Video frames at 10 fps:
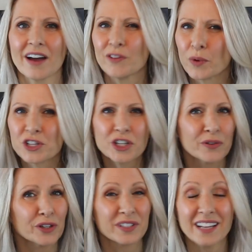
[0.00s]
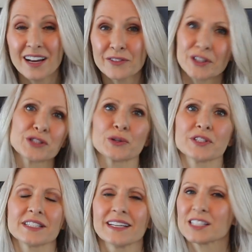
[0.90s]
I want to share with you a ton of
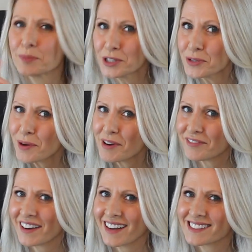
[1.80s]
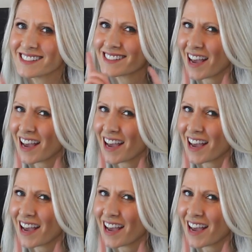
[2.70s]
resources today, especially around my finances.